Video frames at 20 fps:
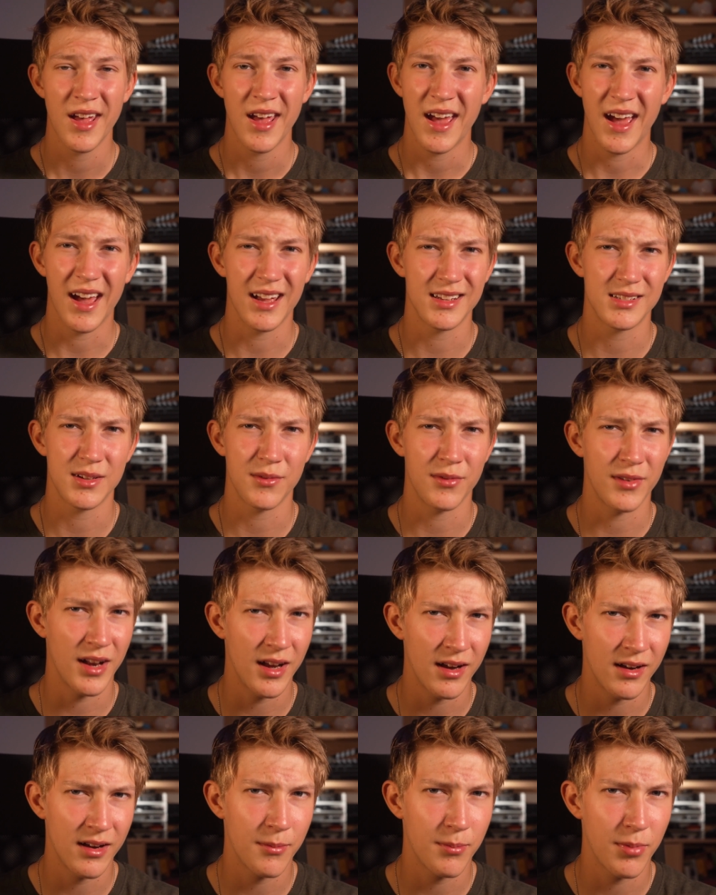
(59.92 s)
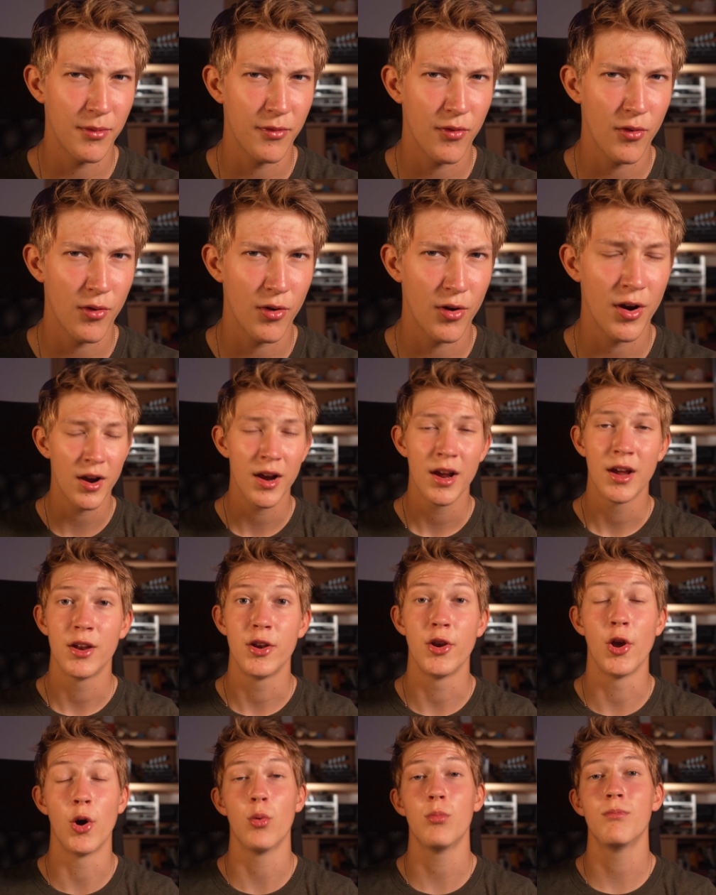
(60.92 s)
has even edited before.
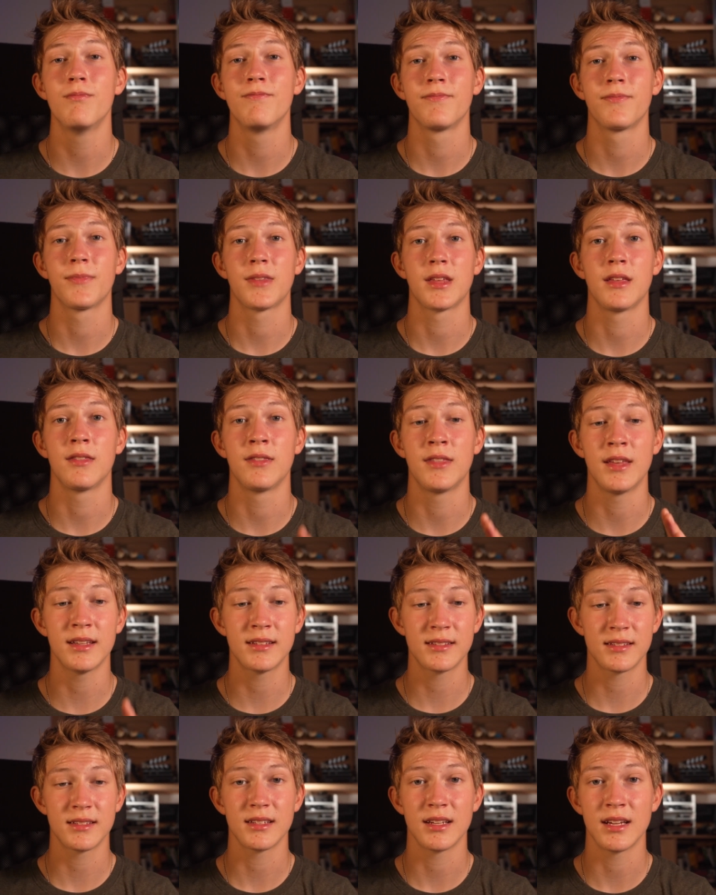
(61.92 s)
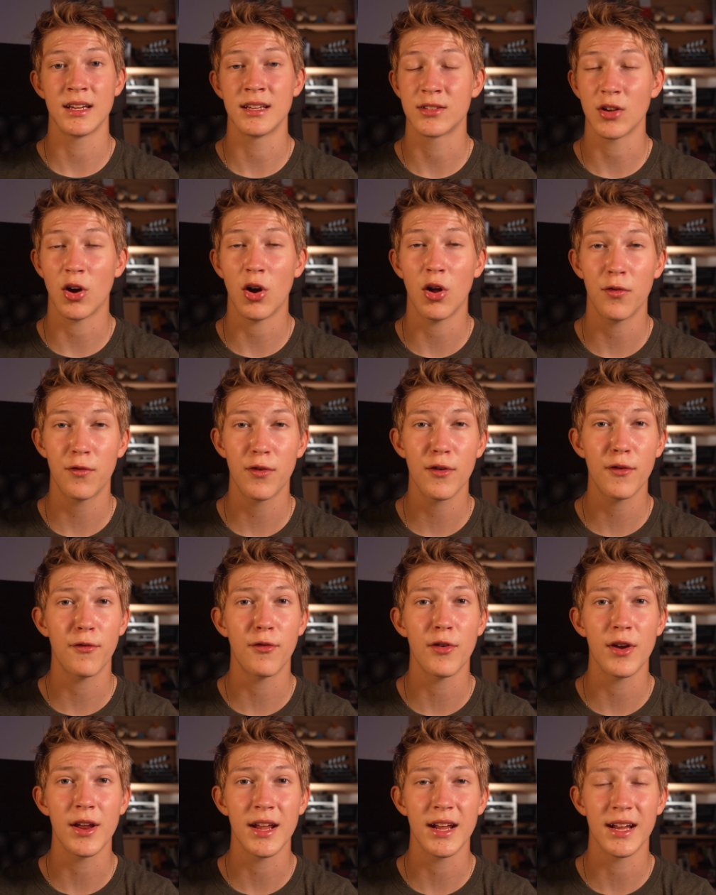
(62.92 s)
No, this is all for
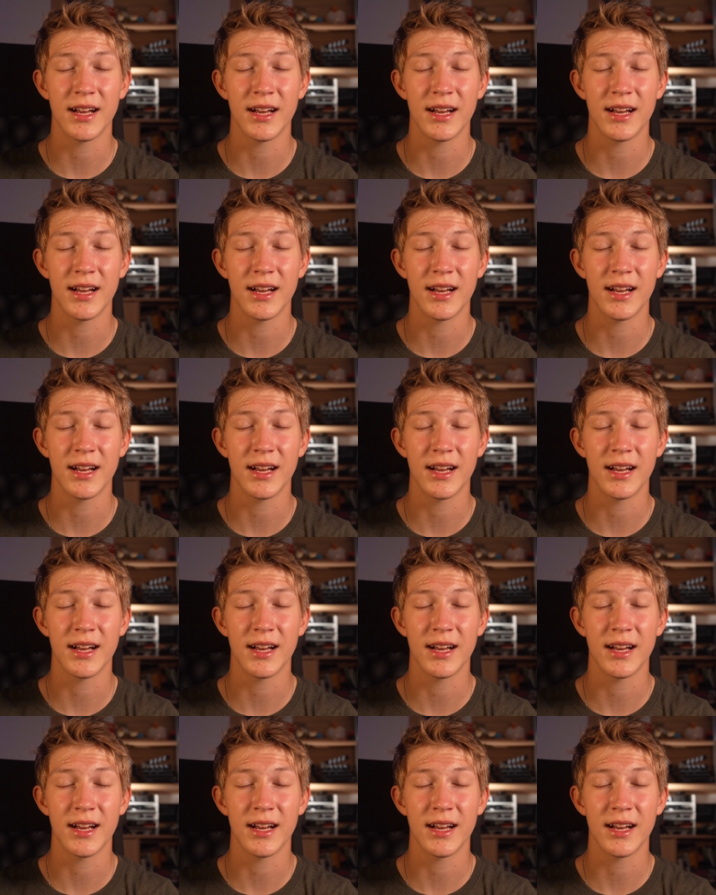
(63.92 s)
free